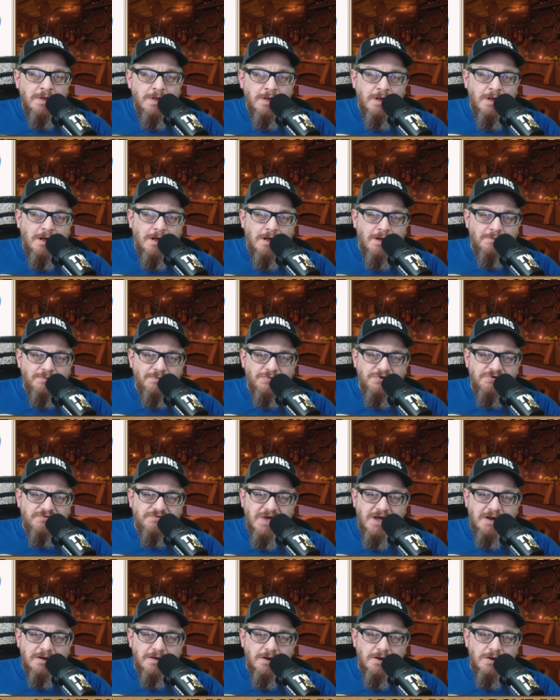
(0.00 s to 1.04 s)
You've
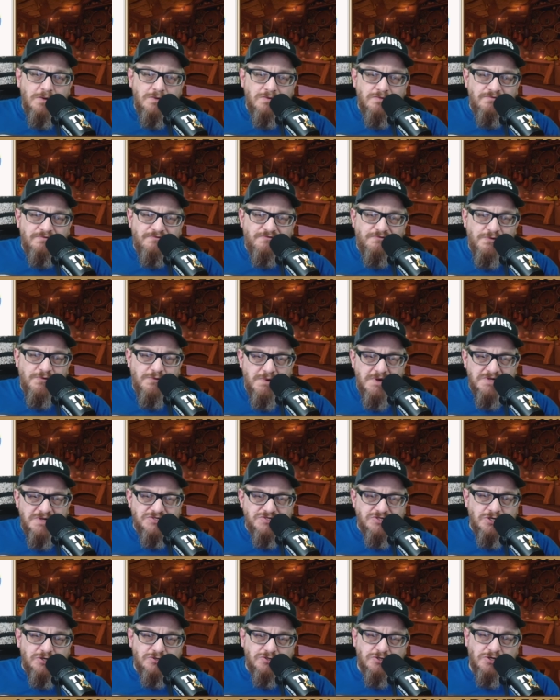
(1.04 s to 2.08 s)
got Odin for the
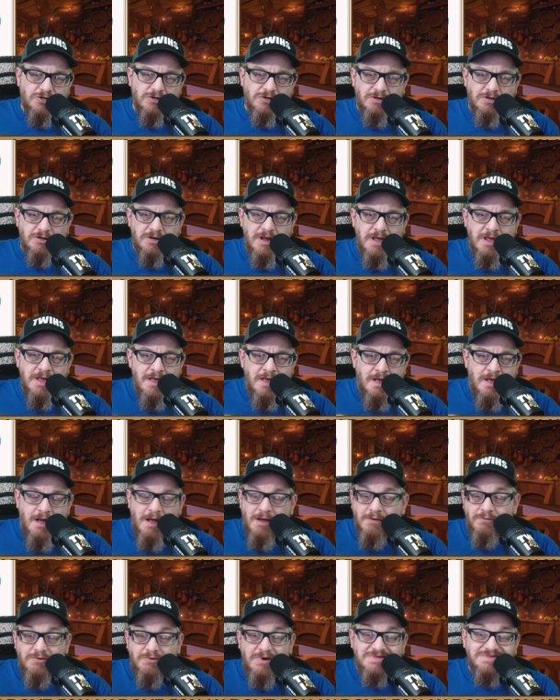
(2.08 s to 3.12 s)
rest of your turn,
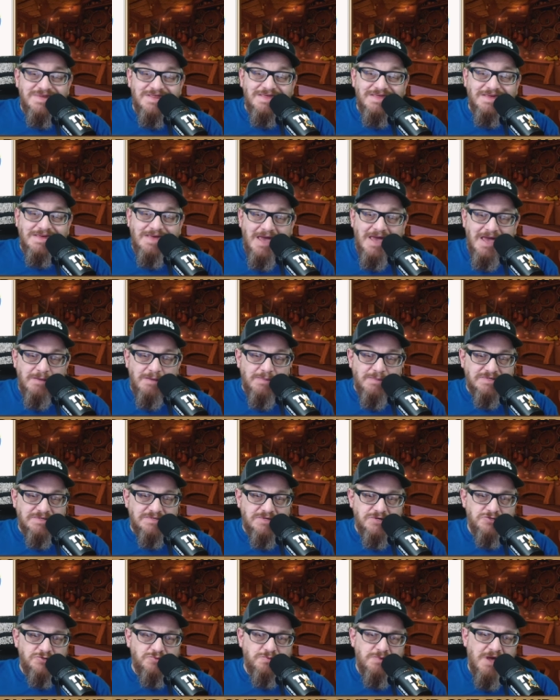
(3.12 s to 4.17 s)
rest of the game,
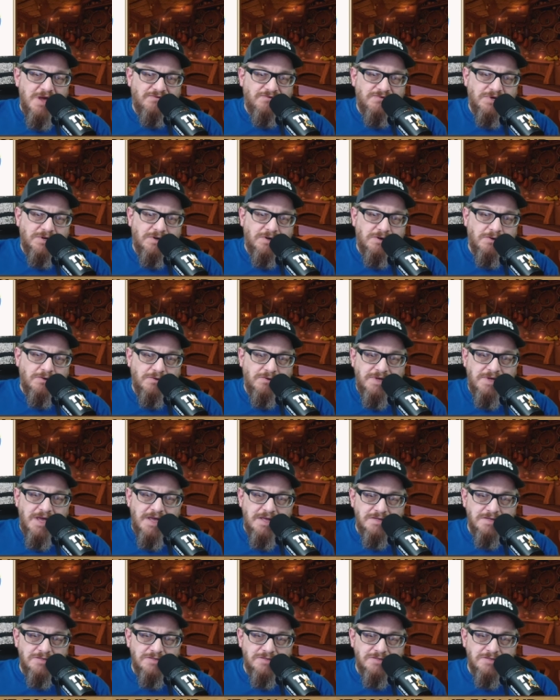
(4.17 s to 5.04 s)
excuse me. After your hero gains